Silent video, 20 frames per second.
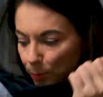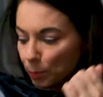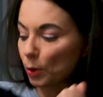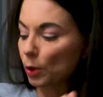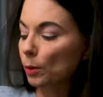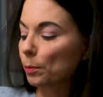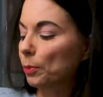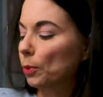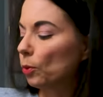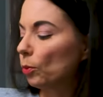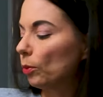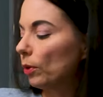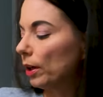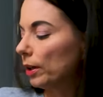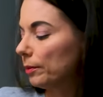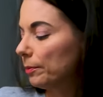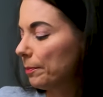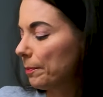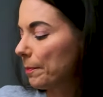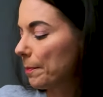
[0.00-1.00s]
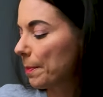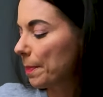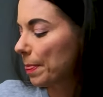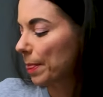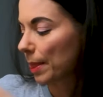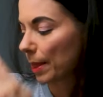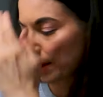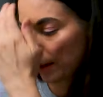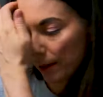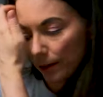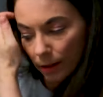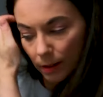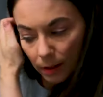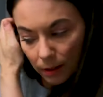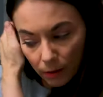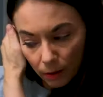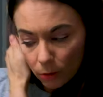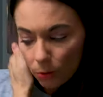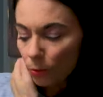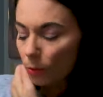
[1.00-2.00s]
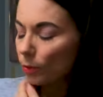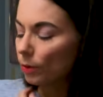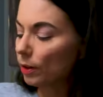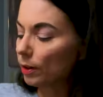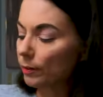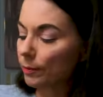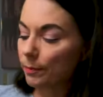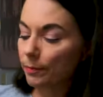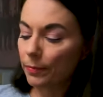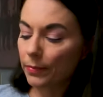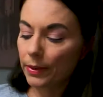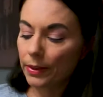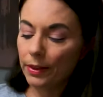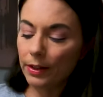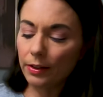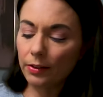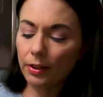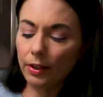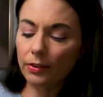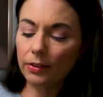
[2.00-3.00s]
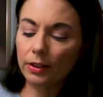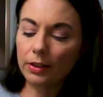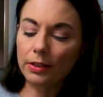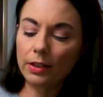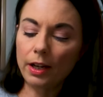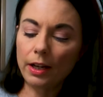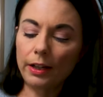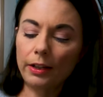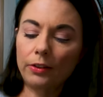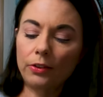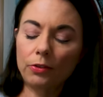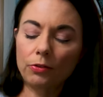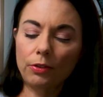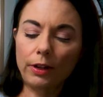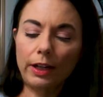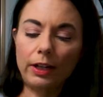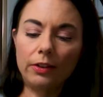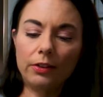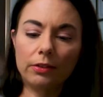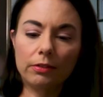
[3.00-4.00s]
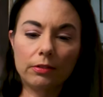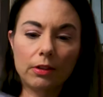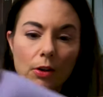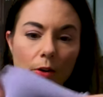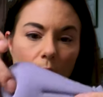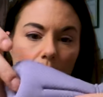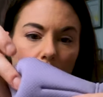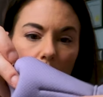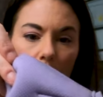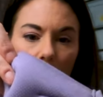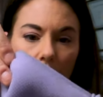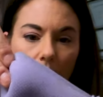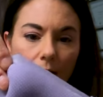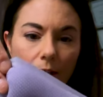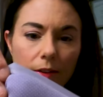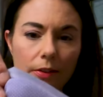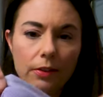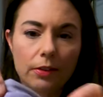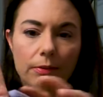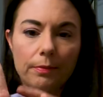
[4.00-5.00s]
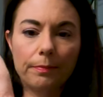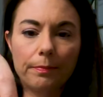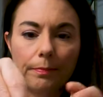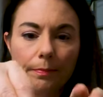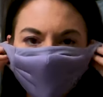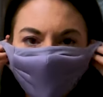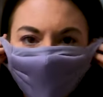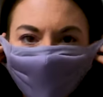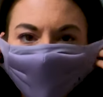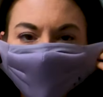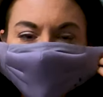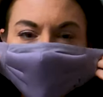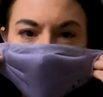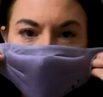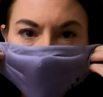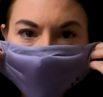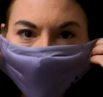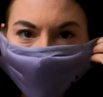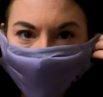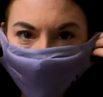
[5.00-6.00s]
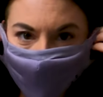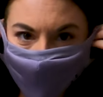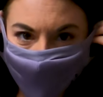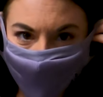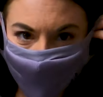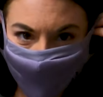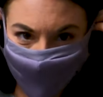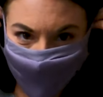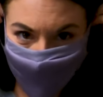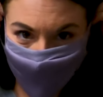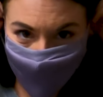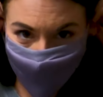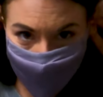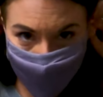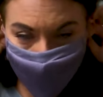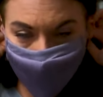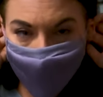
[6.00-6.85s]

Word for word: purple one. Ooh, and this has a nice raised logo on it. It's like the lavender color.